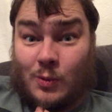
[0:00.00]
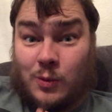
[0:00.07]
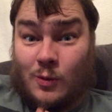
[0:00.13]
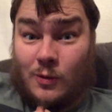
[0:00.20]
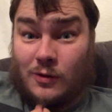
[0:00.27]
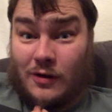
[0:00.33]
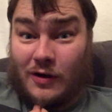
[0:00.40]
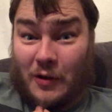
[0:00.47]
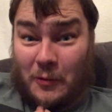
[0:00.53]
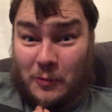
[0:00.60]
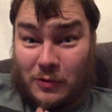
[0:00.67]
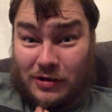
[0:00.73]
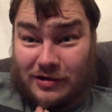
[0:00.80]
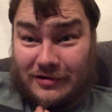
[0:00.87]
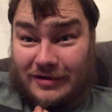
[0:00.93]
Whoa.
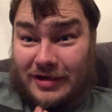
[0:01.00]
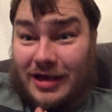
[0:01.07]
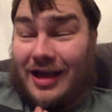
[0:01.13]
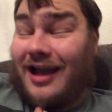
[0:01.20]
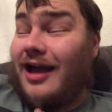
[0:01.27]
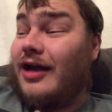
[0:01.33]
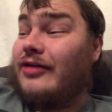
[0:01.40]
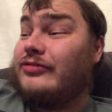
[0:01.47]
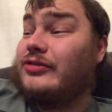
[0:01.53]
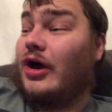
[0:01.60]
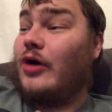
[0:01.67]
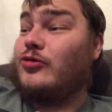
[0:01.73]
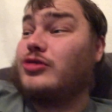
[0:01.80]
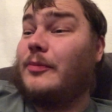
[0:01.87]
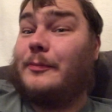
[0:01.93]

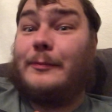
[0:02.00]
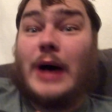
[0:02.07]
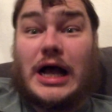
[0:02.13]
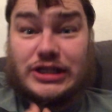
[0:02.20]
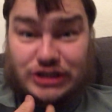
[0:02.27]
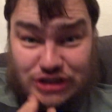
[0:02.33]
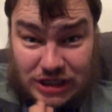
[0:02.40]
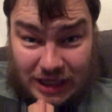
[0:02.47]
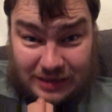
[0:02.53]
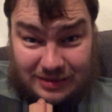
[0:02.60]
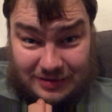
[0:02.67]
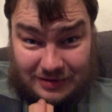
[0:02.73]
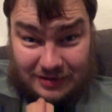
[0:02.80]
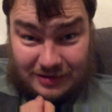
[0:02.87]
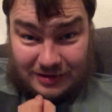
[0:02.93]
So the
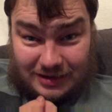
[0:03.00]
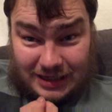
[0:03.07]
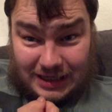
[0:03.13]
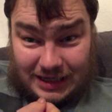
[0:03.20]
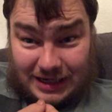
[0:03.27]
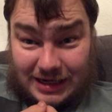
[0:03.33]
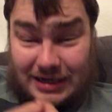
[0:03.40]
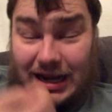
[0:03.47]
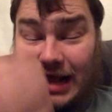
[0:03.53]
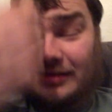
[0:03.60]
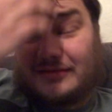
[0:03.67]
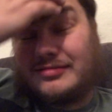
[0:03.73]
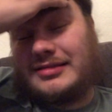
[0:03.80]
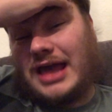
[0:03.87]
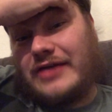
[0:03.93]
budget,
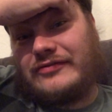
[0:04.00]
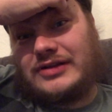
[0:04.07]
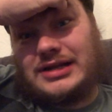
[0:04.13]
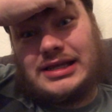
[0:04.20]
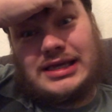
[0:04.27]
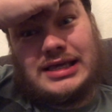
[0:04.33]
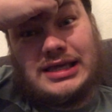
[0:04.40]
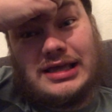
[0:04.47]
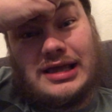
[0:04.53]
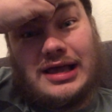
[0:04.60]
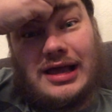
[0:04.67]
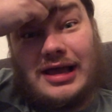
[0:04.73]
that's definitely,